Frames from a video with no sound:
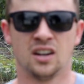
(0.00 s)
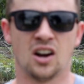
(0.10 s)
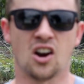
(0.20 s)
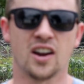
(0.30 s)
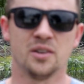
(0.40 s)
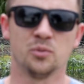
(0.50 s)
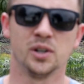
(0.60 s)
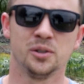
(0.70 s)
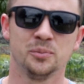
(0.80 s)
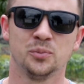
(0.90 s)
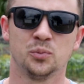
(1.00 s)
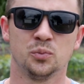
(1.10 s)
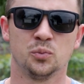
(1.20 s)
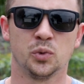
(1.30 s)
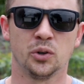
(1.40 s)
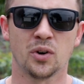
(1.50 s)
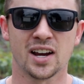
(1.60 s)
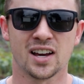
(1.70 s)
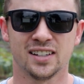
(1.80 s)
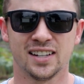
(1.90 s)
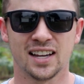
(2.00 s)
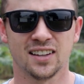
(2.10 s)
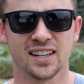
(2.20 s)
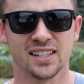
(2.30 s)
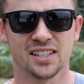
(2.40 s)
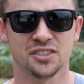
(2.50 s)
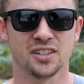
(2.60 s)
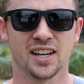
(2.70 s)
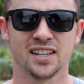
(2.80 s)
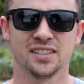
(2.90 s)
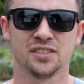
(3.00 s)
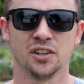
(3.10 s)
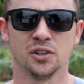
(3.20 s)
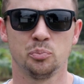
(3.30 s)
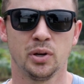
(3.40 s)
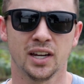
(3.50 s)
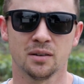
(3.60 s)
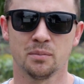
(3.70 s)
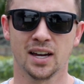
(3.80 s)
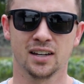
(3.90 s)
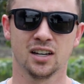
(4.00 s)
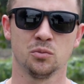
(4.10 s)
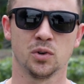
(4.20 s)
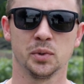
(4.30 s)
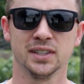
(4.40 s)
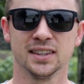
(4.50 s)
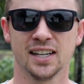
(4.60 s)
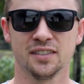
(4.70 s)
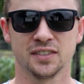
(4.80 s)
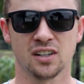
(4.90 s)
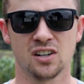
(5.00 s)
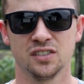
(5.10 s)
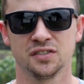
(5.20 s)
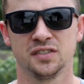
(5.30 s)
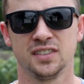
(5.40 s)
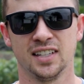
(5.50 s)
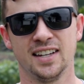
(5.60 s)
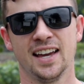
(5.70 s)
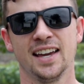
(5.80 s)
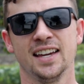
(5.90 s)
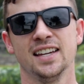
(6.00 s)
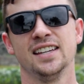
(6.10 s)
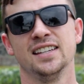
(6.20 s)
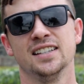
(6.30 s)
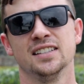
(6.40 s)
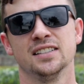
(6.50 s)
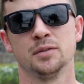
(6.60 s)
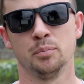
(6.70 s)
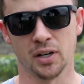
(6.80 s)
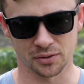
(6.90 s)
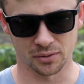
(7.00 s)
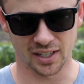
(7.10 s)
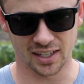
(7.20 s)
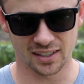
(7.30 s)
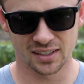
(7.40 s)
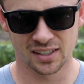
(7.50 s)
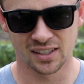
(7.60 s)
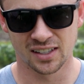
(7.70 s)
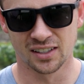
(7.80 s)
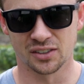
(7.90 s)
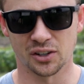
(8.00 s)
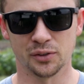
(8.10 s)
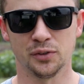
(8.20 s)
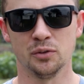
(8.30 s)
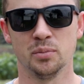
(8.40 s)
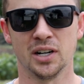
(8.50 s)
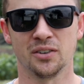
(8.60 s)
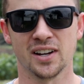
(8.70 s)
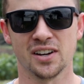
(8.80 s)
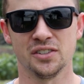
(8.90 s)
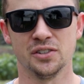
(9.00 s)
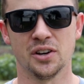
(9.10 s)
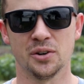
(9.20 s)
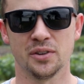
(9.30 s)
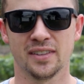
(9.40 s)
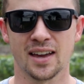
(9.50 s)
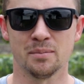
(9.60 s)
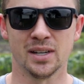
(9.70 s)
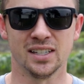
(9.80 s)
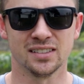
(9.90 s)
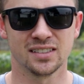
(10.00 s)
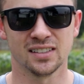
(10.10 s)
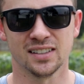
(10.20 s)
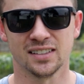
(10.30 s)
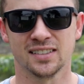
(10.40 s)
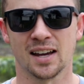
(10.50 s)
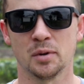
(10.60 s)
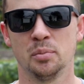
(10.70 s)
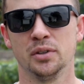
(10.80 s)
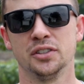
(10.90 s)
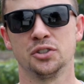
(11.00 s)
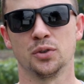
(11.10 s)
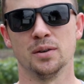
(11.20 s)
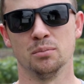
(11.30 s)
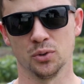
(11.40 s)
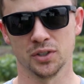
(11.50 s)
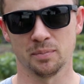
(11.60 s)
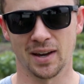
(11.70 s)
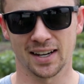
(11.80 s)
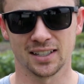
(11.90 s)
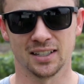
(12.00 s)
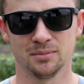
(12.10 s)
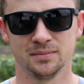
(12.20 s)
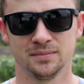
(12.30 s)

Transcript: Alright, well, we ran out of daylight yesterday, so picking back up where we left off, today is puzzle day. So if you've been around, you know that that means it's time to put the trim boards back up.